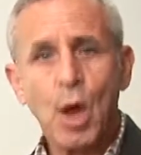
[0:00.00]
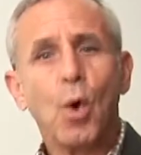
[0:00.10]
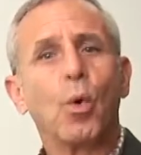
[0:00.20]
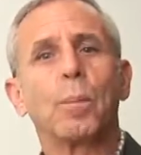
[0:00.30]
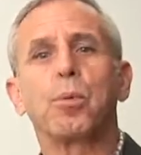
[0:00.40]

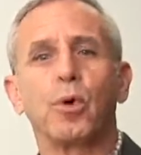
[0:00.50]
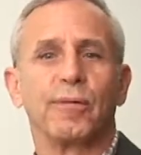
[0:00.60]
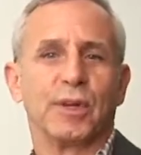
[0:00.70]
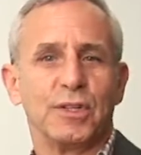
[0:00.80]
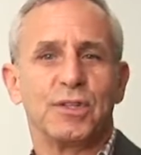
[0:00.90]
We're
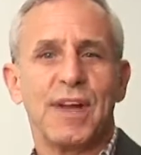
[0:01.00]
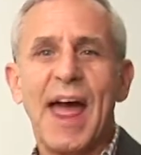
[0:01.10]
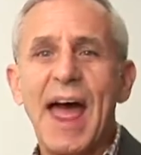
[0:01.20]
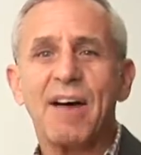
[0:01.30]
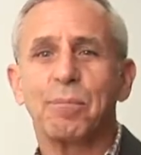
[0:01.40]
privileged to
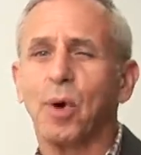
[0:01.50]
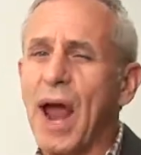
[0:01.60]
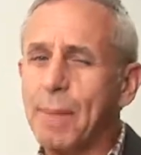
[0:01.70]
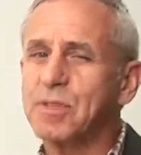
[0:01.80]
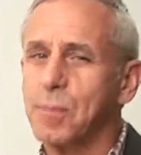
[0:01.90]
have
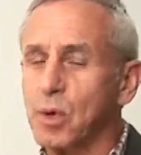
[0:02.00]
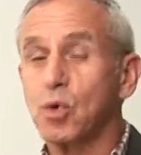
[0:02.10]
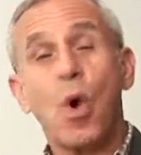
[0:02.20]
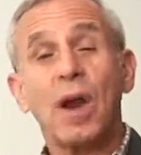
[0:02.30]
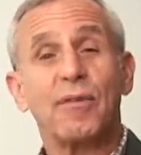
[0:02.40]
perhaps the
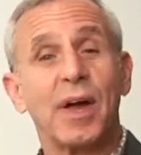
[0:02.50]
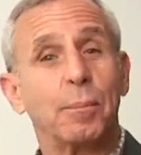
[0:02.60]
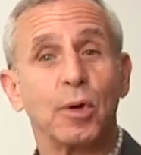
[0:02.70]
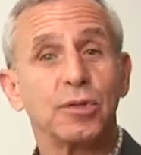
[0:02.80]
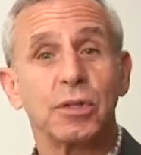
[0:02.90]
most
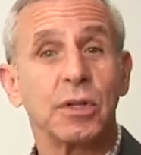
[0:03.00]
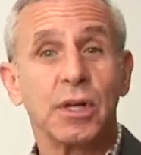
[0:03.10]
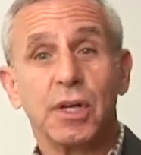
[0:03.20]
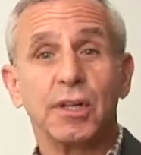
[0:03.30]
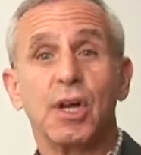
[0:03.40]
qualified person
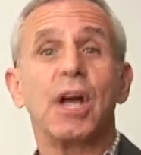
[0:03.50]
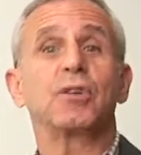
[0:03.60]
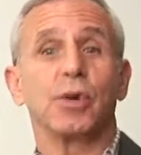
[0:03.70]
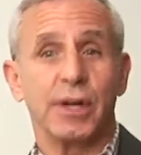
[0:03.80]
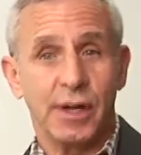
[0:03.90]
in the
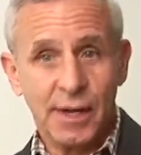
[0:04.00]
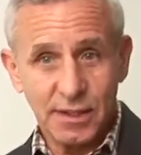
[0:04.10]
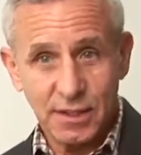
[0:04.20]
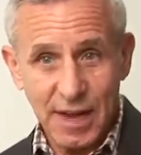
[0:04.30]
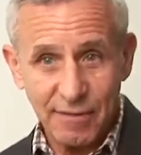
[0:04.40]
country
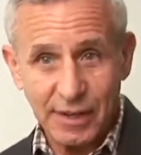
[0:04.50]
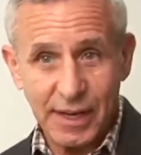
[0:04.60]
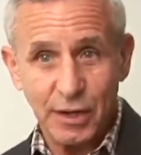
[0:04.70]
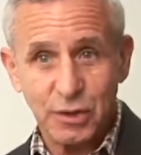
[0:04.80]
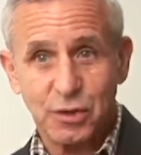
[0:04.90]
to
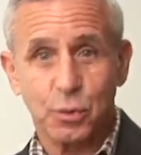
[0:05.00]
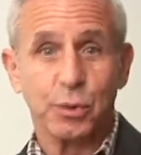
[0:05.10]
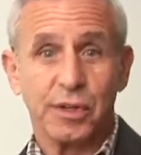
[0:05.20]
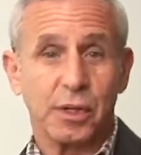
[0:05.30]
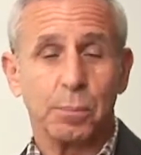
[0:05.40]
navigate us
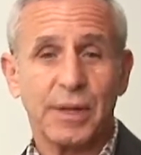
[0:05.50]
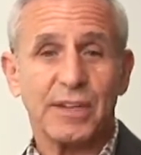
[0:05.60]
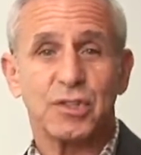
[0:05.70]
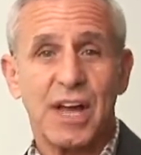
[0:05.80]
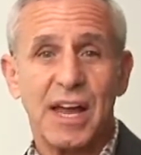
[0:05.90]
through the
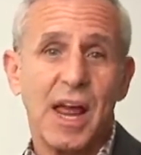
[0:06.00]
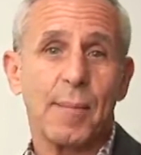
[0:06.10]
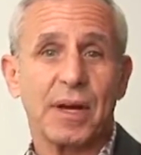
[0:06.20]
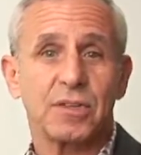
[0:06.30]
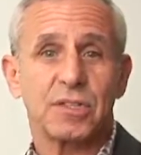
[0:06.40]
complex
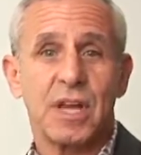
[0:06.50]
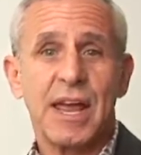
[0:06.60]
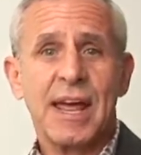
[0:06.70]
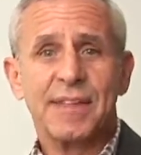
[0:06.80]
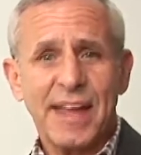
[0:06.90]
dynamics
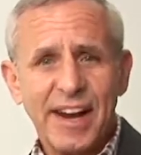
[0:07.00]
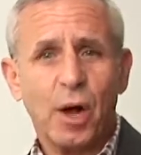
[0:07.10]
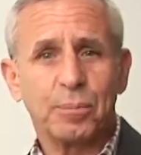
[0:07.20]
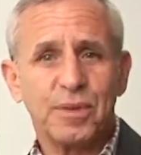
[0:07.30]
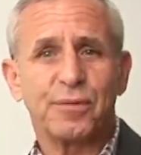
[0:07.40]
that
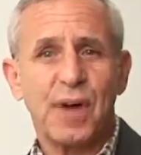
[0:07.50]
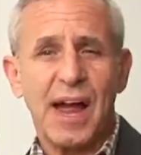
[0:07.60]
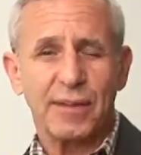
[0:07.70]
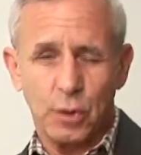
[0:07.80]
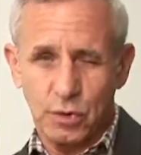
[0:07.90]
help
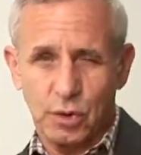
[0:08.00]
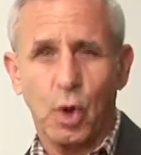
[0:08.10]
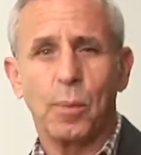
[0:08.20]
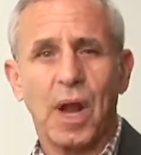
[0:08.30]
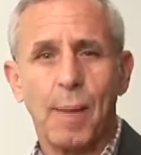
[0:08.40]
define those
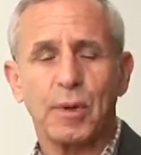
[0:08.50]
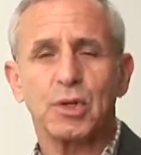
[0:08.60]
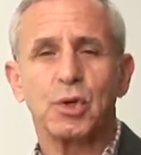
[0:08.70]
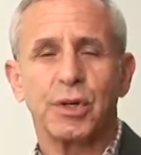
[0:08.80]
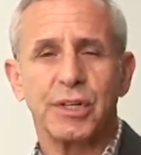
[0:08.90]
global
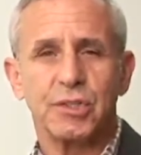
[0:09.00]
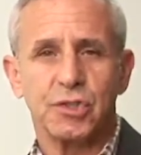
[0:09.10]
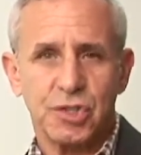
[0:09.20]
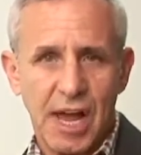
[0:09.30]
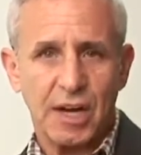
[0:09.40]
opportunities
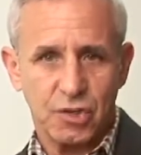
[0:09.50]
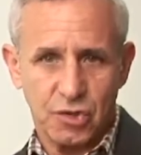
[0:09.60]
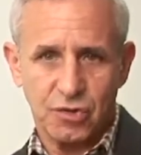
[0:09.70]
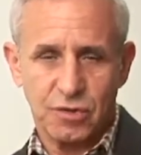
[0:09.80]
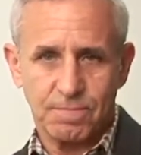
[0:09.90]
and
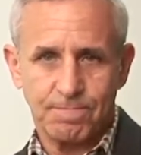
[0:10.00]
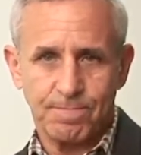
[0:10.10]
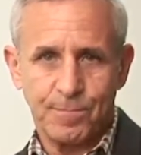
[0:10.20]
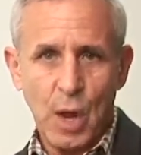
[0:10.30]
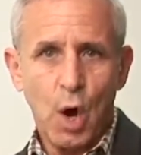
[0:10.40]
challenges.
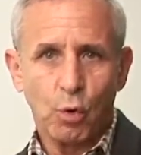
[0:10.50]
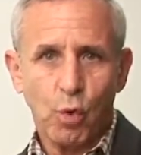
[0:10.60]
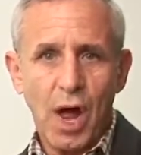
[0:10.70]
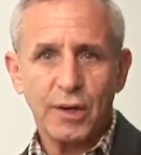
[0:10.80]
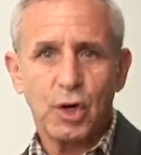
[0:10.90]
Ron